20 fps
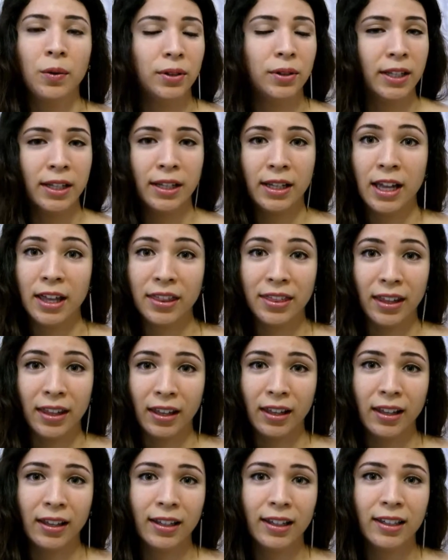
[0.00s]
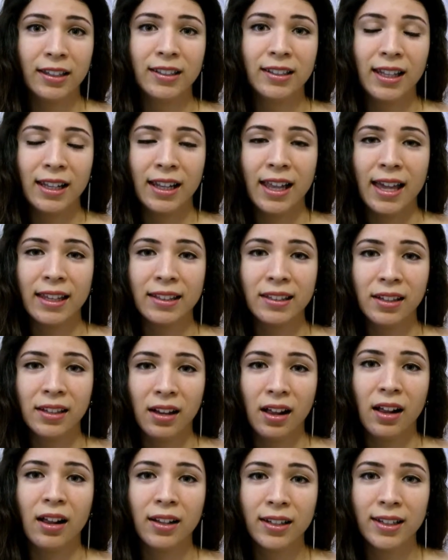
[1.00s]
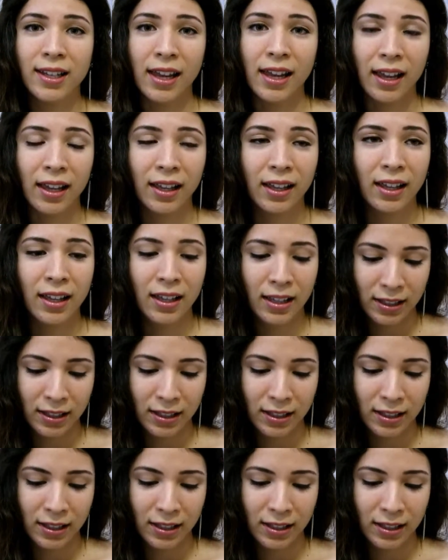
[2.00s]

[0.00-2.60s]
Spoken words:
nothing, because it lasted all day.